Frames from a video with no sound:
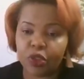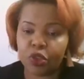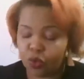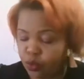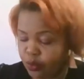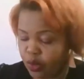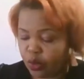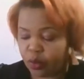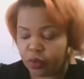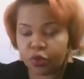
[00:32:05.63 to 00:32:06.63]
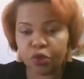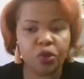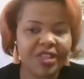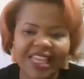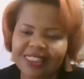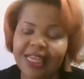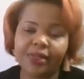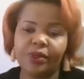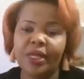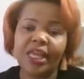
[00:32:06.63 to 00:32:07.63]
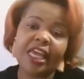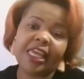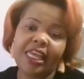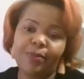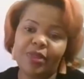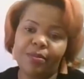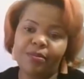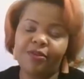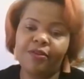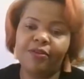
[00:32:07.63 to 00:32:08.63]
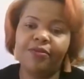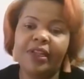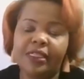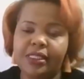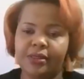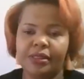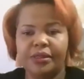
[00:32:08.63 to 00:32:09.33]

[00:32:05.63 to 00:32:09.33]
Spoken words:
to do things that keep them fit.